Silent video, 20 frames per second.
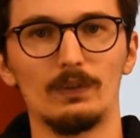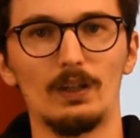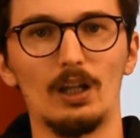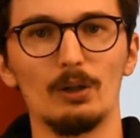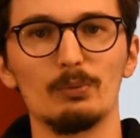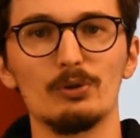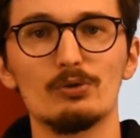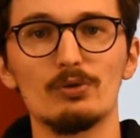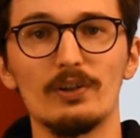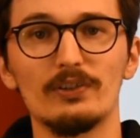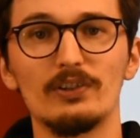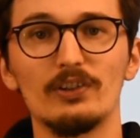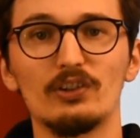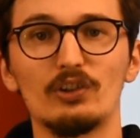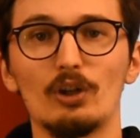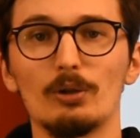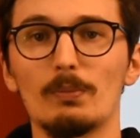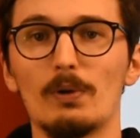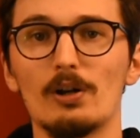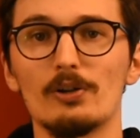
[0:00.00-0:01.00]
And we trust it
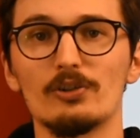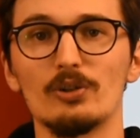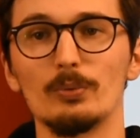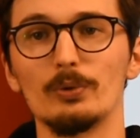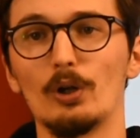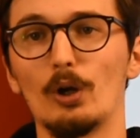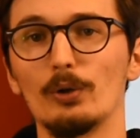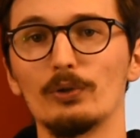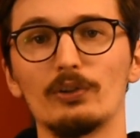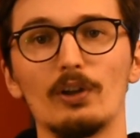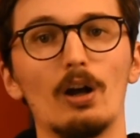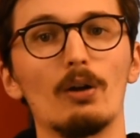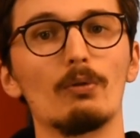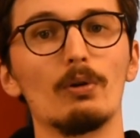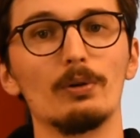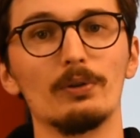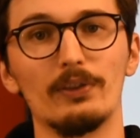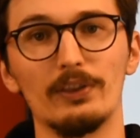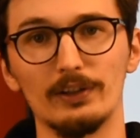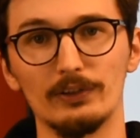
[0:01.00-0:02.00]
so much that we host our
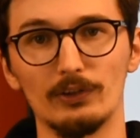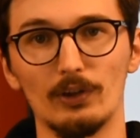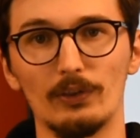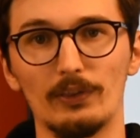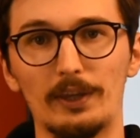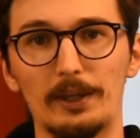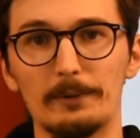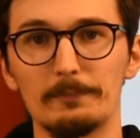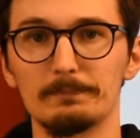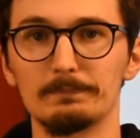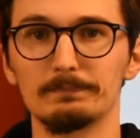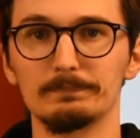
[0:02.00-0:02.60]
own things on there.